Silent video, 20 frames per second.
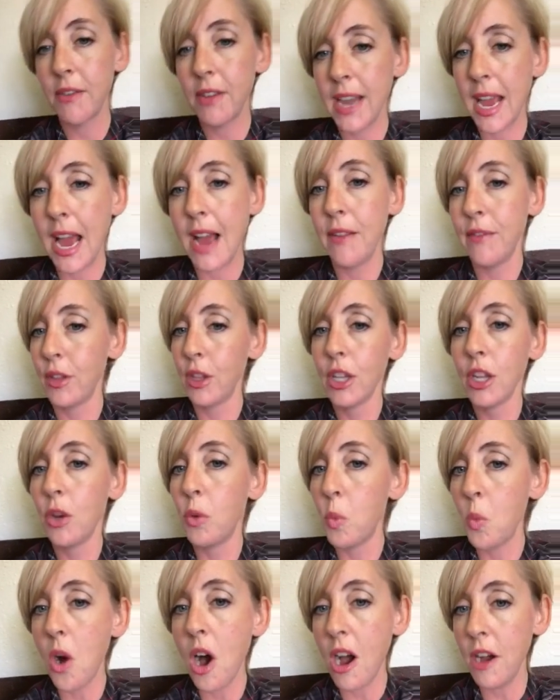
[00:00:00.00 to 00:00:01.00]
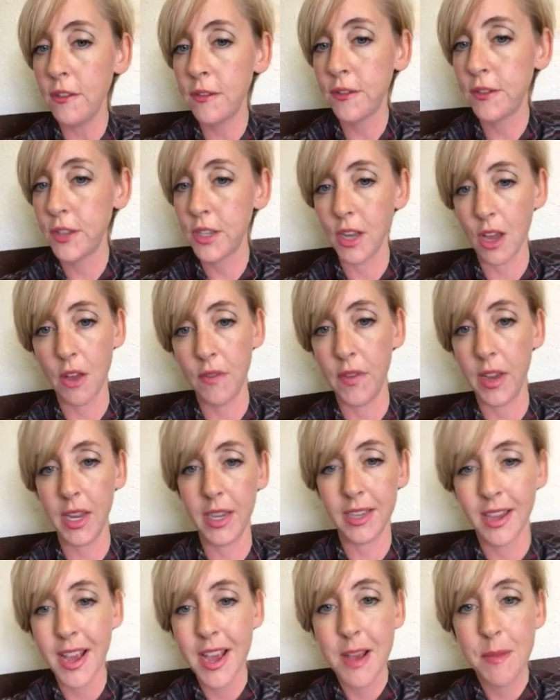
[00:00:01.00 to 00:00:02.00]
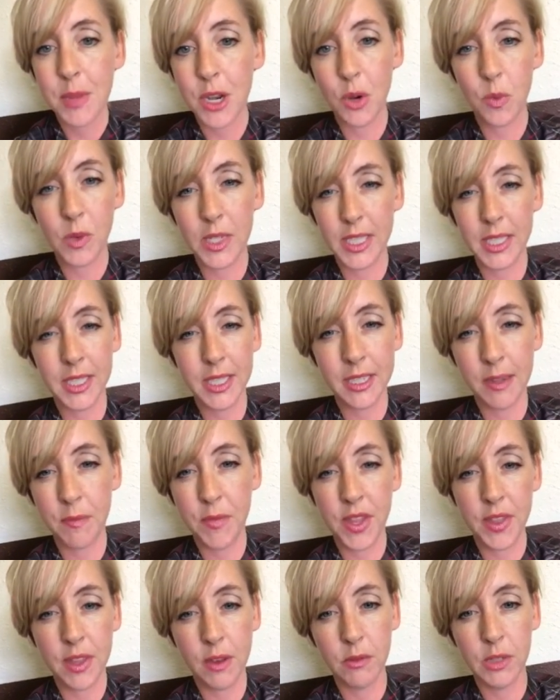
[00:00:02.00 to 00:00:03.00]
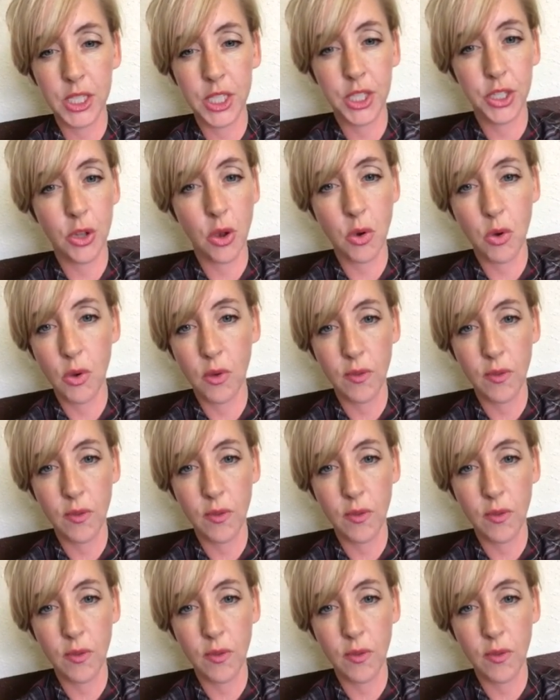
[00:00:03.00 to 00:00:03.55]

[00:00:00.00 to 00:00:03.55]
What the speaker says: I would have a little waft of it. But it wasn't something that was so